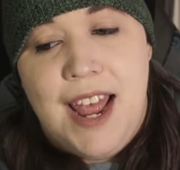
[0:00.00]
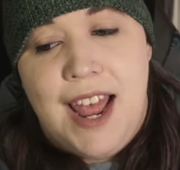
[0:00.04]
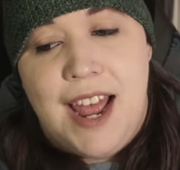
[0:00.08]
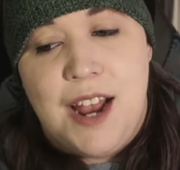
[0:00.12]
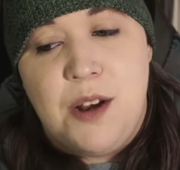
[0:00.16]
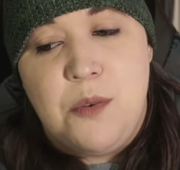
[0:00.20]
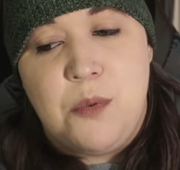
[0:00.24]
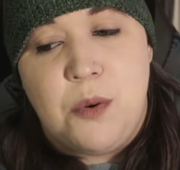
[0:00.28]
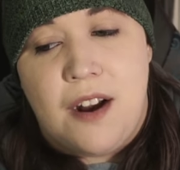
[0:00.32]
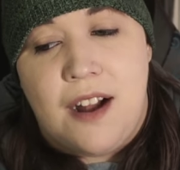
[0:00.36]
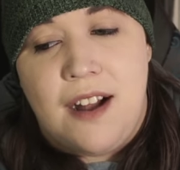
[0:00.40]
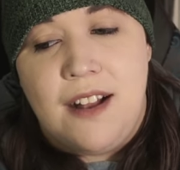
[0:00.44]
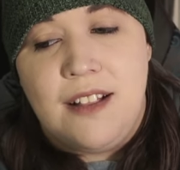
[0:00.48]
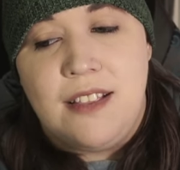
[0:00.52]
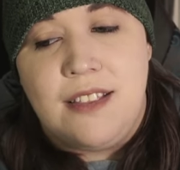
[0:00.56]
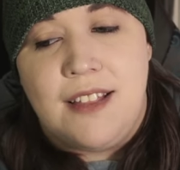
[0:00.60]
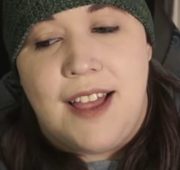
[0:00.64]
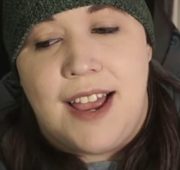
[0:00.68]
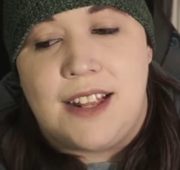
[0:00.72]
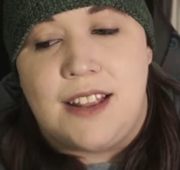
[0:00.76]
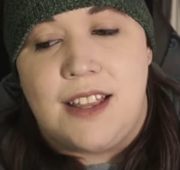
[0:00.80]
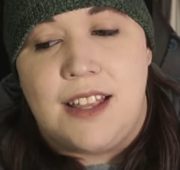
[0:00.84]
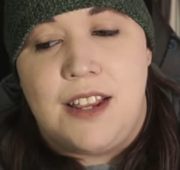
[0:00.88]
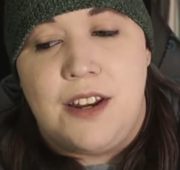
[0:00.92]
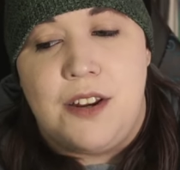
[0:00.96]
and were
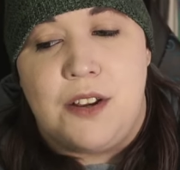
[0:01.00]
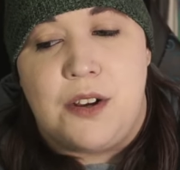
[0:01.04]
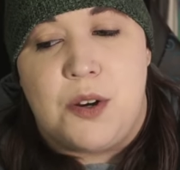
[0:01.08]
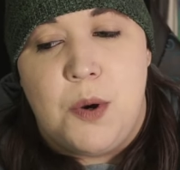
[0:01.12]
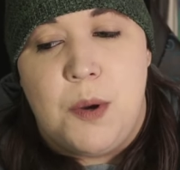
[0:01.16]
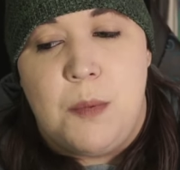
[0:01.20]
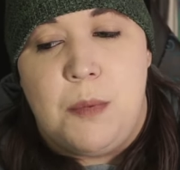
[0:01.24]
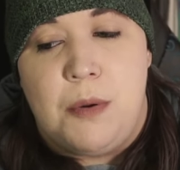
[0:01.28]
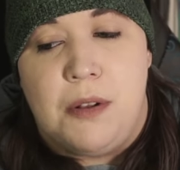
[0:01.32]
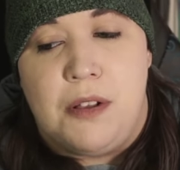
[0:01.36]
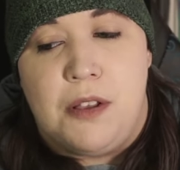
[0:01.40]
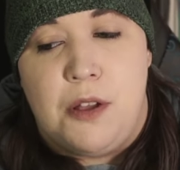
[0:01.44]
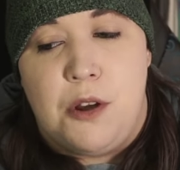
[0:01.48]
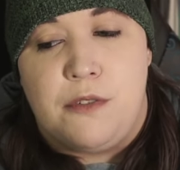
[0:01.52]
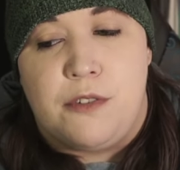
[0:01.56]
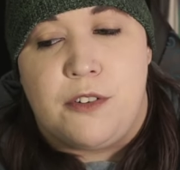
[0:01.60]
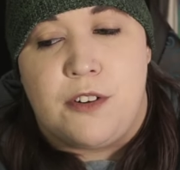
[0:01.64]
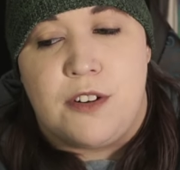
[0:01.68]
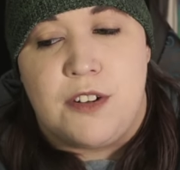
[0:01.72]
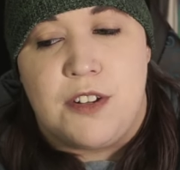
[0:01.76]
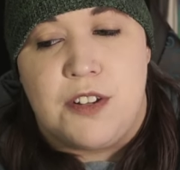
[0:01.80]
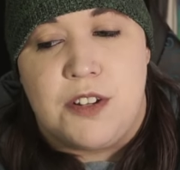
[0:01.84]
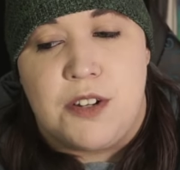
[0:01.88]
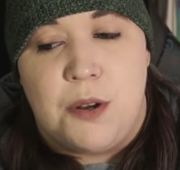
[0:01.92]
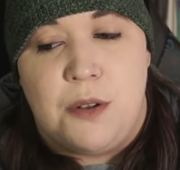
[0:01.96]
unlikely to quibble over
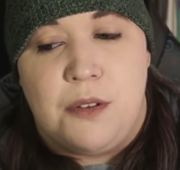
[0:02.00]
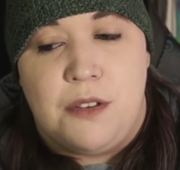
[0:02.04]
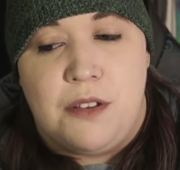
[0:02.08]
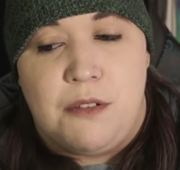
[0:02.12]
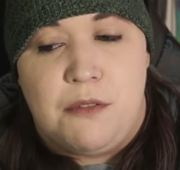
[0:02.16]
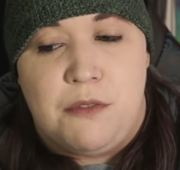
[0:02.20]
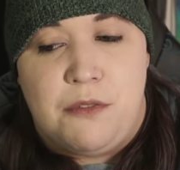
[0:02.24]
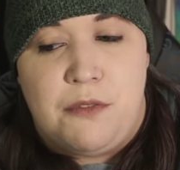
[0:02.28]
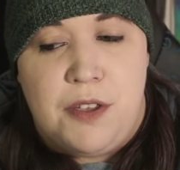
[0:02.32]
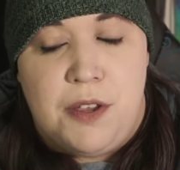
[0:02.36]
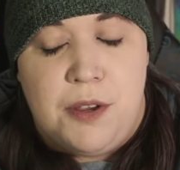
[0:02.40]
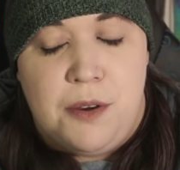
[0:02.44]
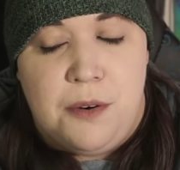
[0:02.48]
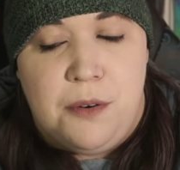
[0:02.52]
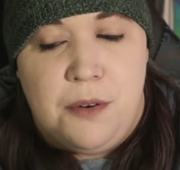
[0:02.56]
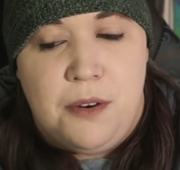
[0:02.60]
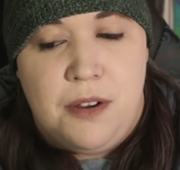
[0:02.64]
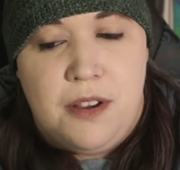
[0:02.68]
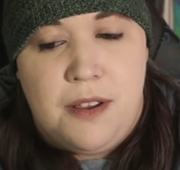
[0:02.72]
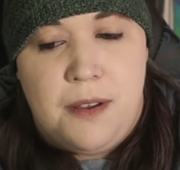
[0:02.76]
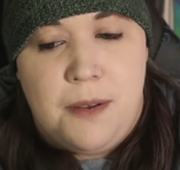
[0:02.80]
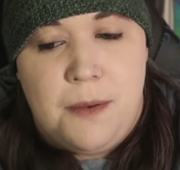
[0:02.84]
a stolen few.